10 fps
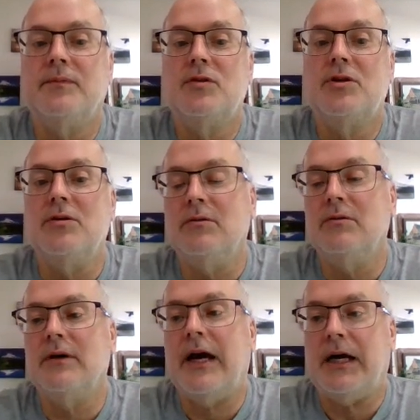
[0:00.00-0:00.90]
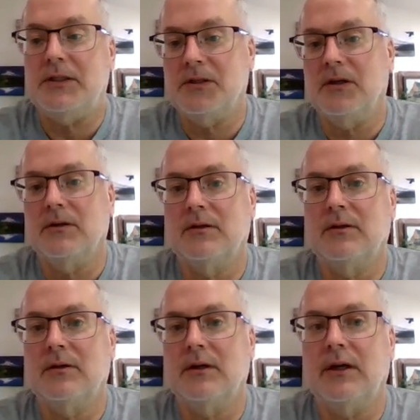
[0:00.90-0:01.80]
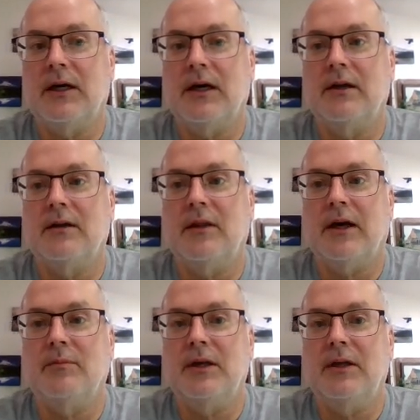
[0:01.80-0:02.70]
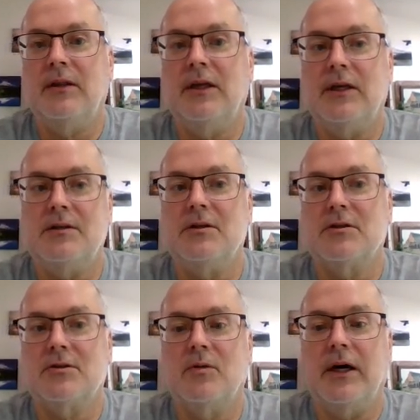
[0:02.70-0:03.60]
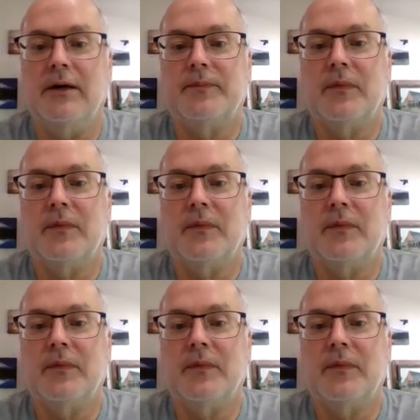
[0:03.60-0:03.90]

to ask, and that'll be the easiest way.